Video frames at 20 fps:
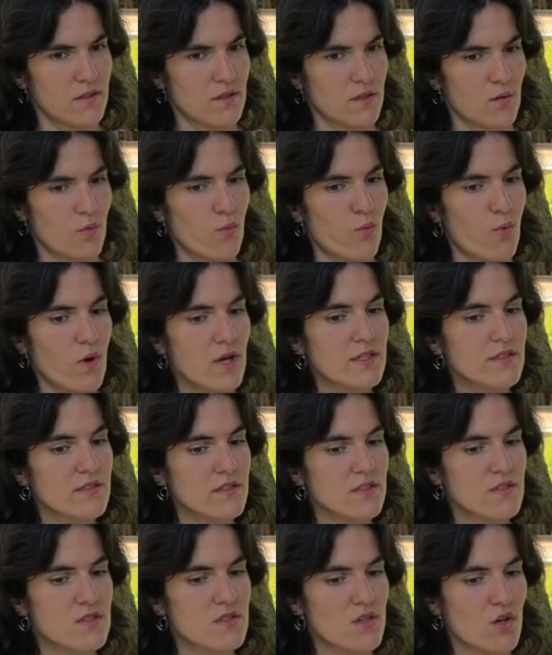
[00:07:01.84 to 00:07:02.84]
What
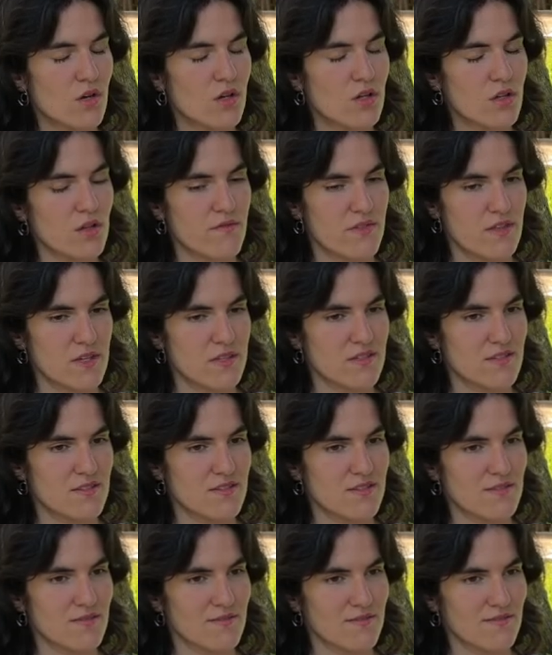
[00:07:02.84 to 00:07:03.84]
does all of
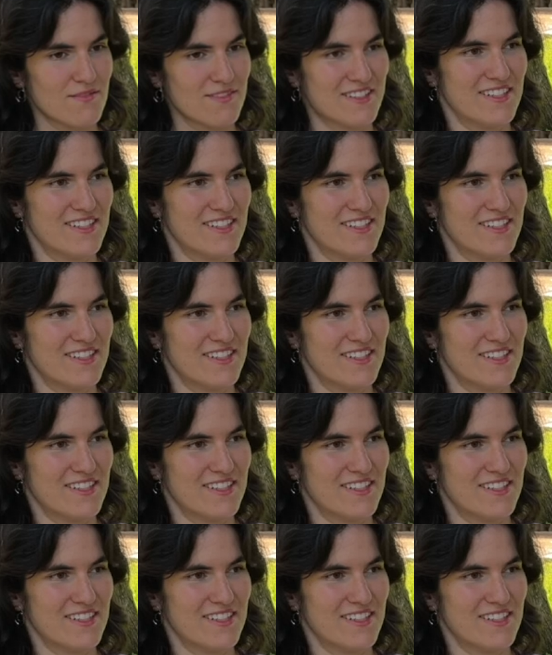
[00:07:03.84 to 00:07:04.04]
this